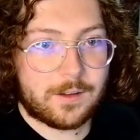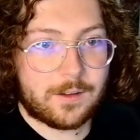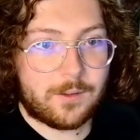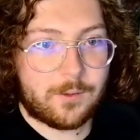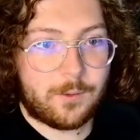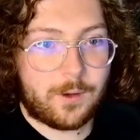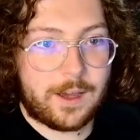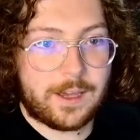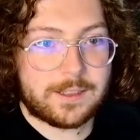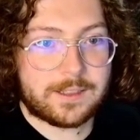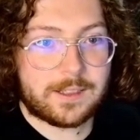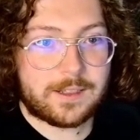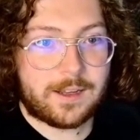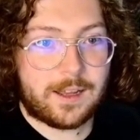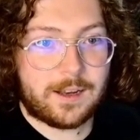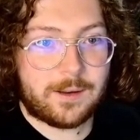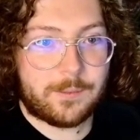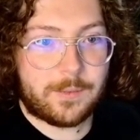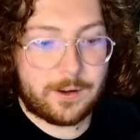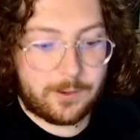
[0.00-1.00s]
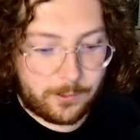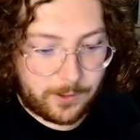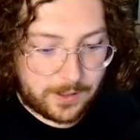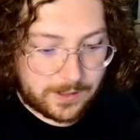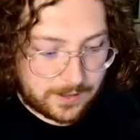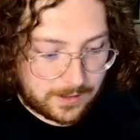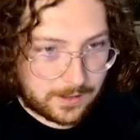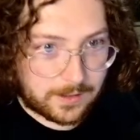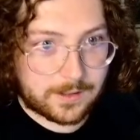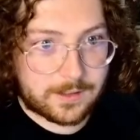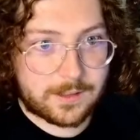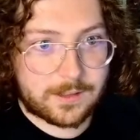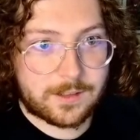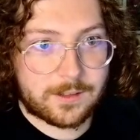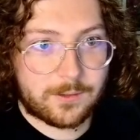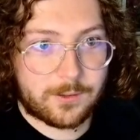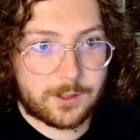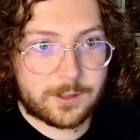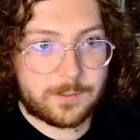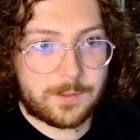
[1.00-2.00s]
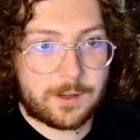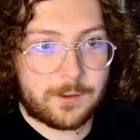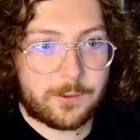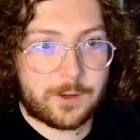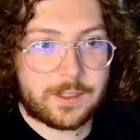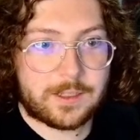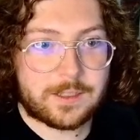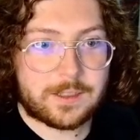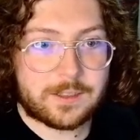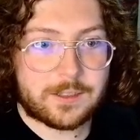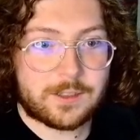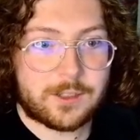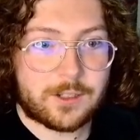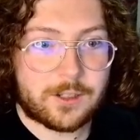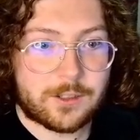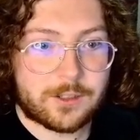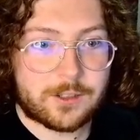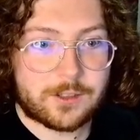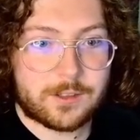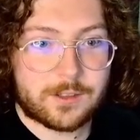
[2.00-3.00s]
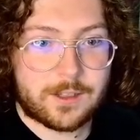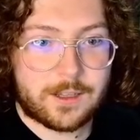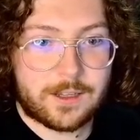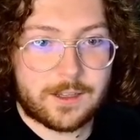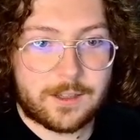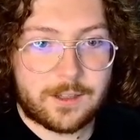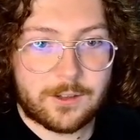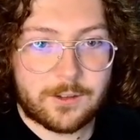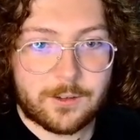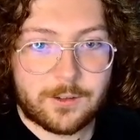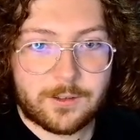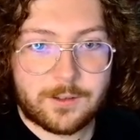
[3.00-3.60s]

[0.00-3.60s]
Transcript: Why is it not in my recents? Where's my recent search? Thank you.